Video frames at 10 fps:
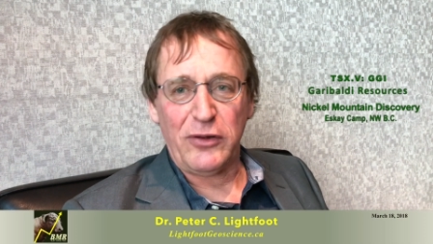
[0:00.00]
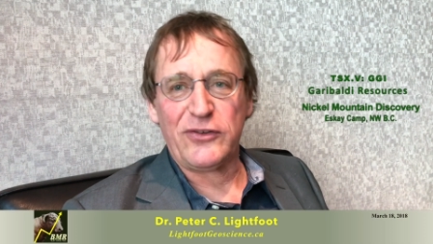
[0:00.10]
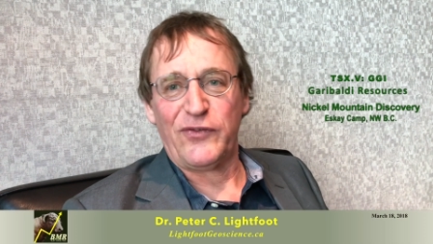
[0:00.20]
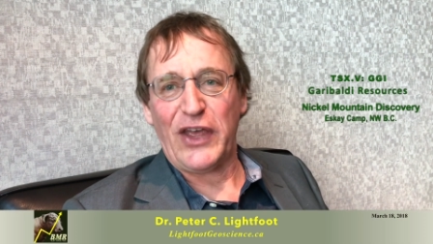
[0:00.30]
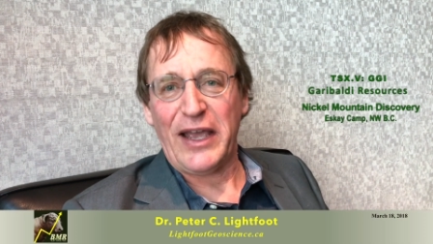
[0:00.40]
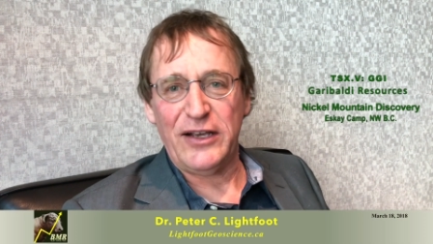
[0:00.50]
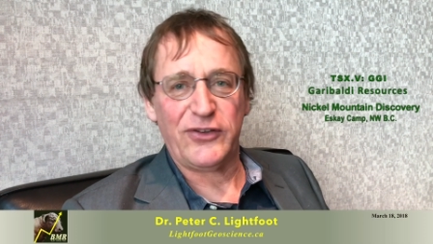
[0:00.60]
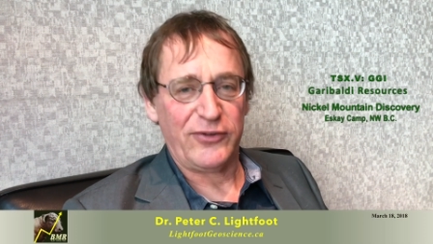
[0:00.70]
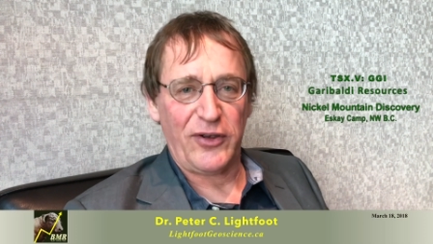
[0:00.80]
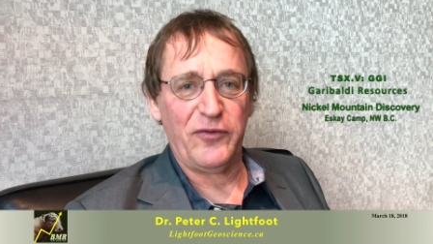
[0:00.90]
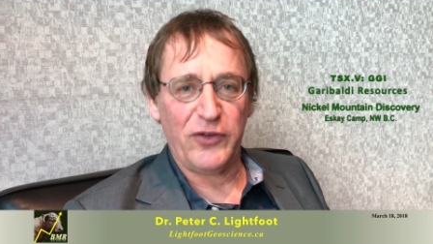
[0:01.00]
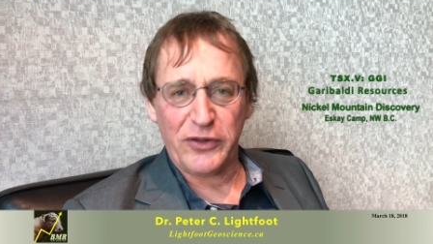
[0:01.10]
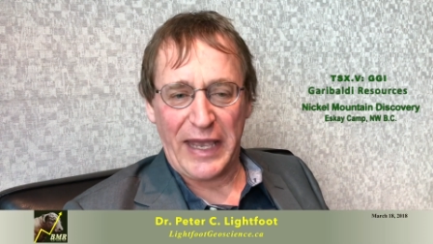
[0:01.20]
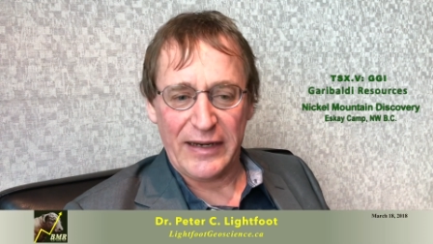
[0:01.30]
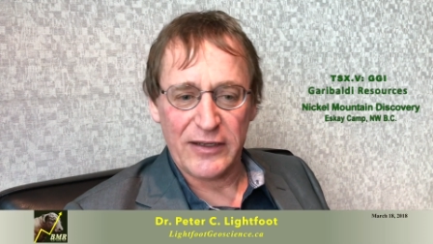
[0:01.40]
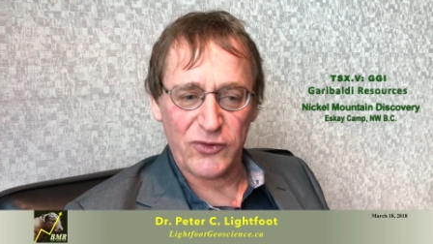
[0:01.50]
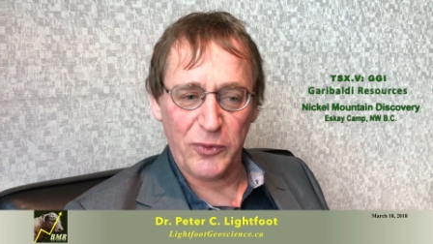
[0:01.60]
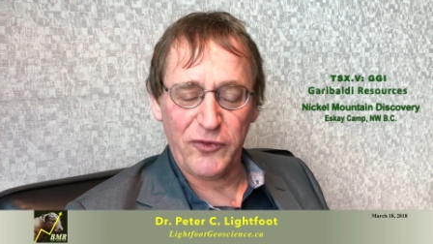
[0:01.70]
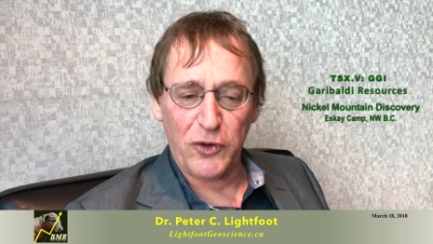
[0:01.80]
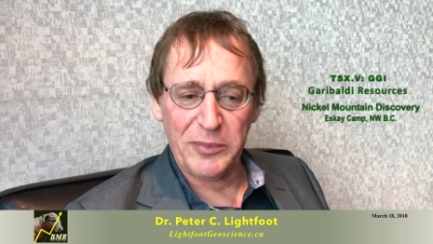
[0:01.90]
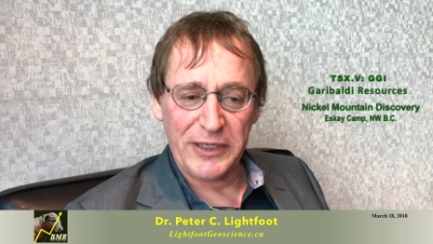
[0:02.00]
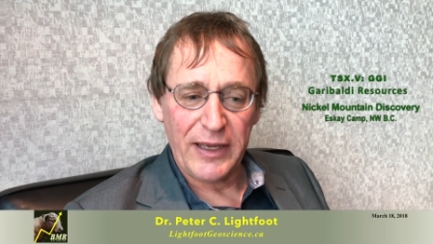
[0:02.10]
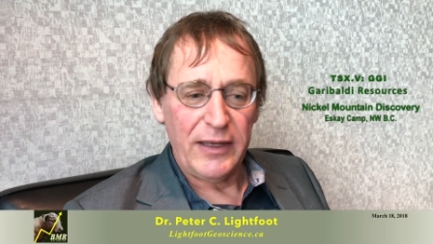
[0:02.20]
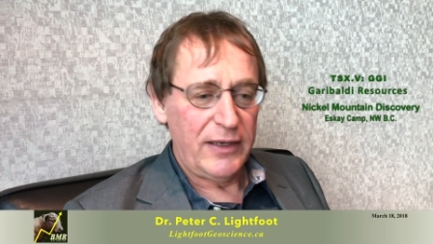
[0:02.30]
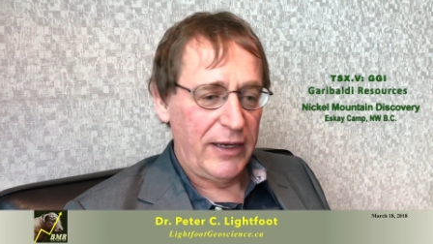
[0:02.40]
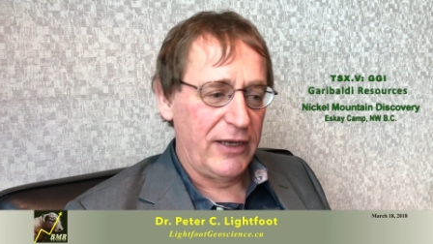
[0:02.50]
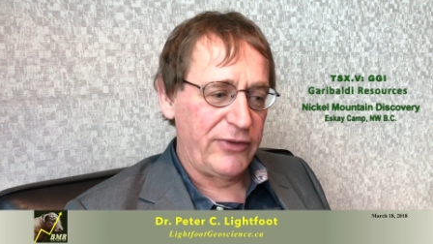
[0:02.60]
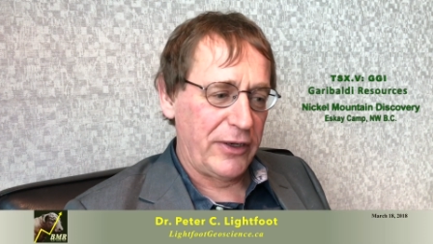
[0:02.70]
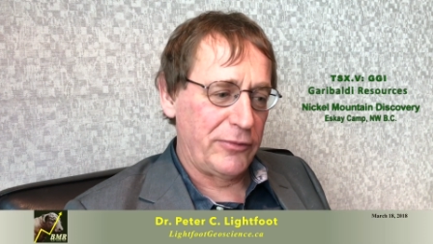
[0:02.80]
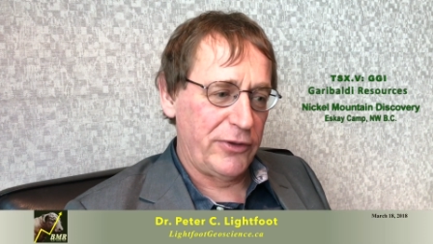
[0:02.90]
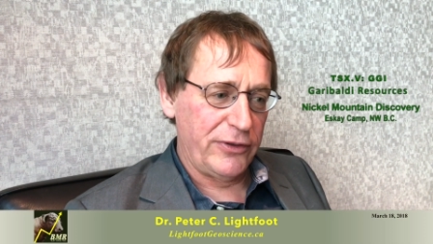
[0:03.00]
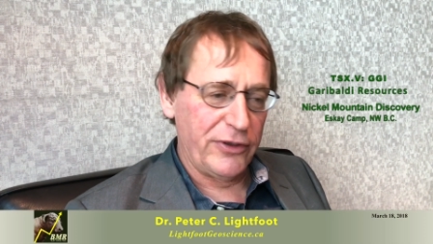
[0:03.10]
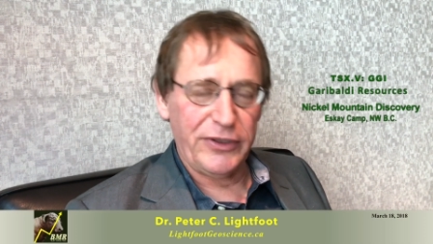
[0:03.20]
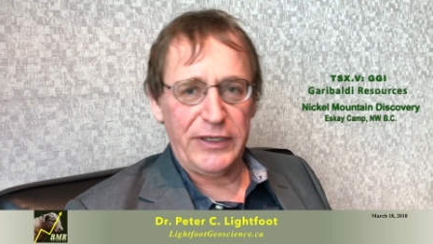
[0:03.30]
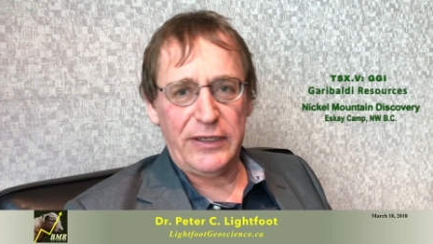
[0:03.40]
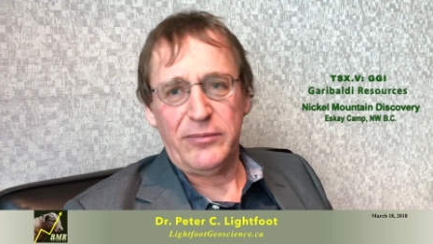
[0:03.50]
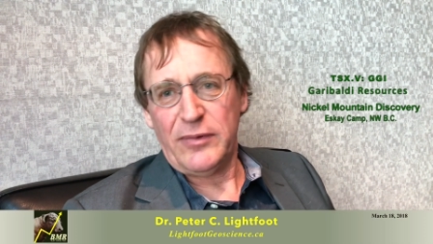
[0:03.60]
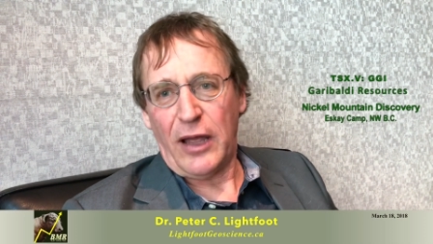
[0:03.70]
a lot of the Hazelton volcanics were forming, and our early